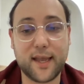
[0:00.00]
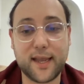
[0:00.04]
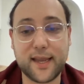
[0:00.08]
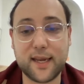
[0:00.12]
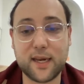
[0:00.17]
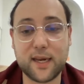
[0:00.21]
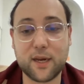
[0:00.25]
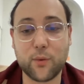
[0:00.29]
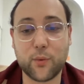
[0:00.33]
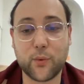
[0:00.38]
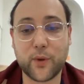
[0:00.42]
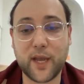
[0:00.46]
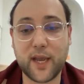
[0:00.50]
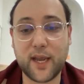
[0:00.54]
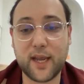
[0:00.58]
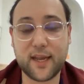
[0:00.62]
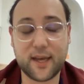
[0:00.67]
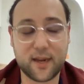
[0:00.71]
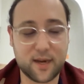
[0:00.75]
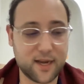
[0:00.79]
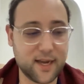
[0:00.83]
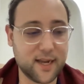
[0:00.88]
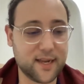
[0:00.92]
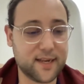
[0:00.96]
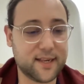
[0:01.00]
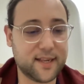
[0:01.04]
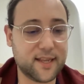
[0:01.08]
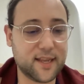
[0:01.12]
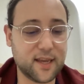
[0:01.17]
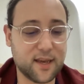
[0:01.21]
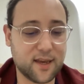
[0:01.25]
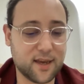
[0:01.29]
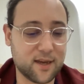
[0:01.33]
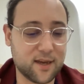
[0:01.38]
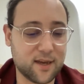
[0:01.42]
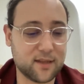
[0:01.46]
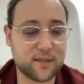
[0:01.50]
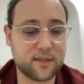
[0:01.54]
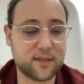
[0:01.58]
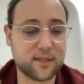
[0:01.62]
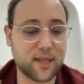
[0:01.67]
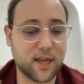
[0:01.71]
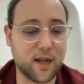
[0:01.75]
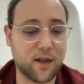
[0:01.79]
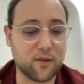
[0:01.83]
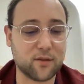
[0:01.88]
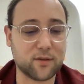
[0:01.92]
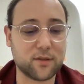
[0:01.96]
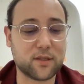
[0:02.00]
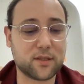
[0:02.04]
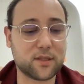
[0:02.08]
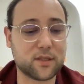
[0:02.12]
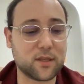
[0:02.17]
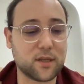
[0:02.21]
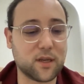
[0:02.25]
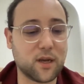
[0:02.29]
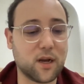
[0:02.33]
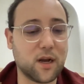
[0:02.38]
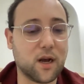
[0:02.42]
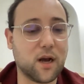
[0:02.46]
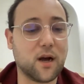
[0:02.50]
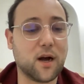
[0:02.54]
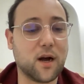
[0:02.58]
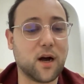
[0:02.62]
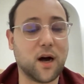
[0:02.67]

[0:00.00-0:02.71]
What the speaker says: In a way, that idea sounds